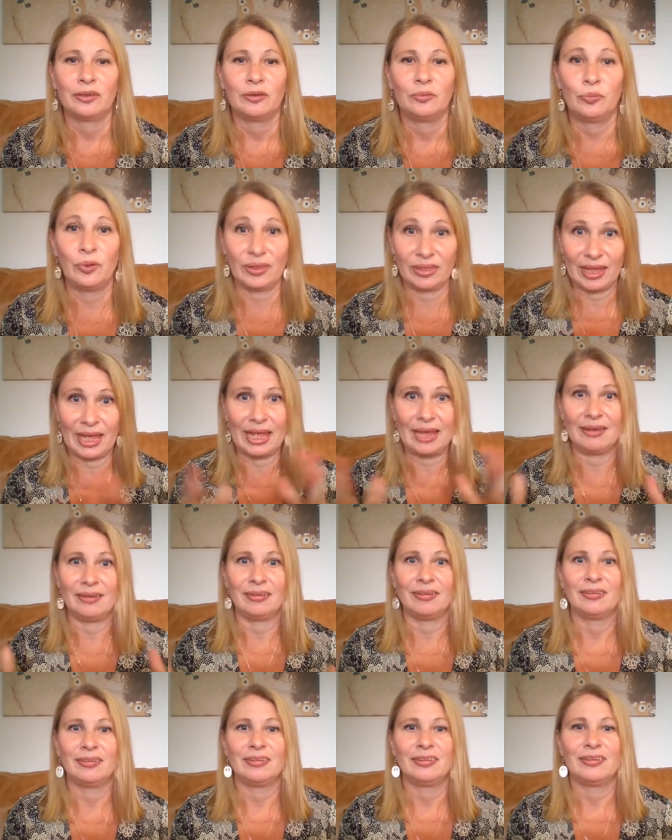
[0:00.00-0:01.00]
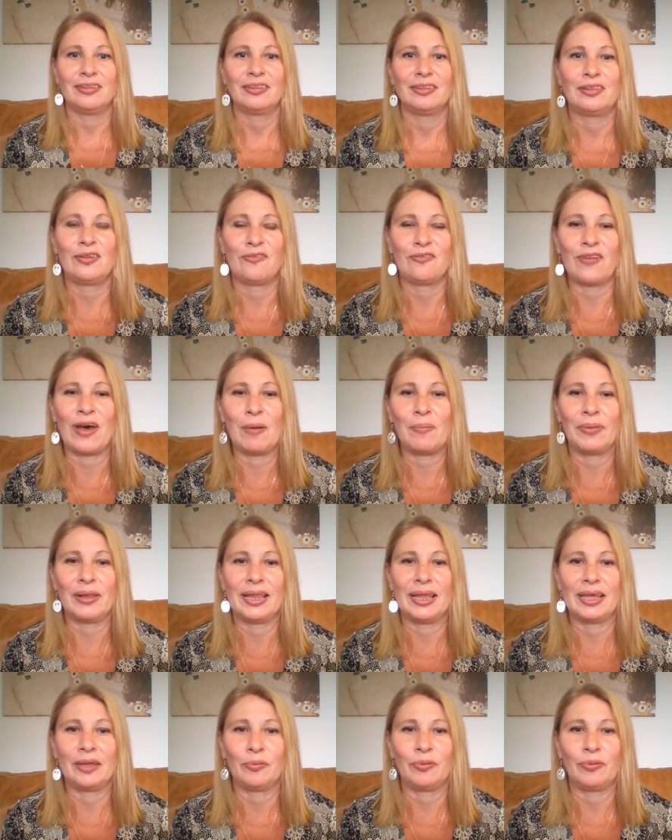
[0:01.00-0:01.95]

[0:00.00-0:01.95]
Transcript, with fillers: within the family,